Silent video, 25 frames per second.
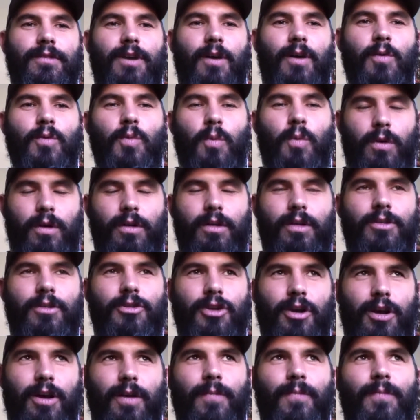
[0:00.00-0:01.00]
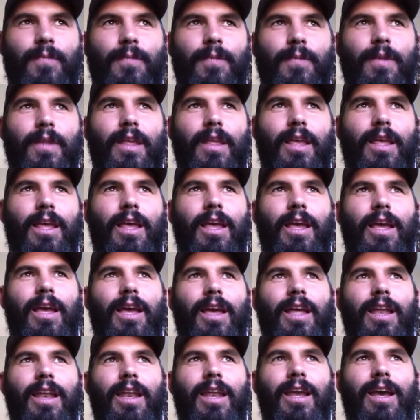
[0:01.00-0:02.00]
was working a job,
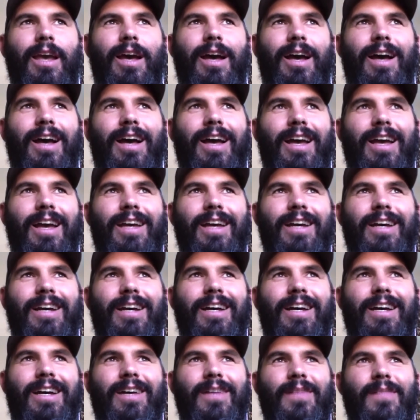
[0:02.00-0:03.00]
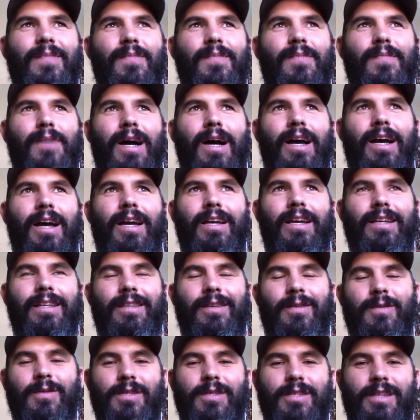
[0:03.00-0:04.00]
and my
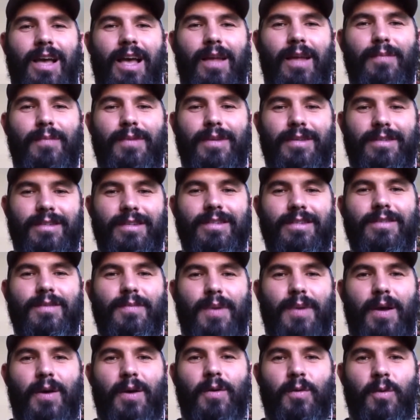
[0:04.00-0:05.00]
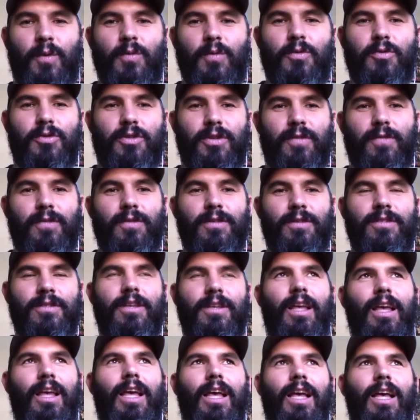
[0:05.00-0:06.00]
little side business about golden
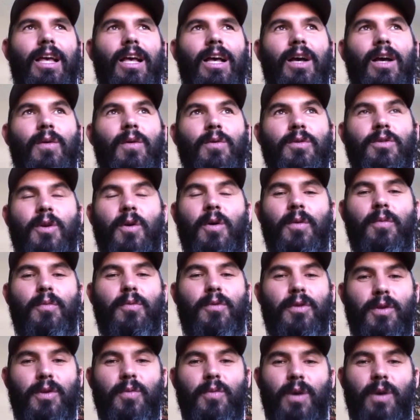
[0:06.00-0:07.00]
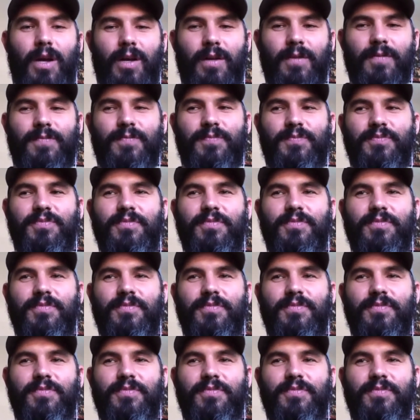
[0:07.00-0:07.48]
retrievers was going pretty well,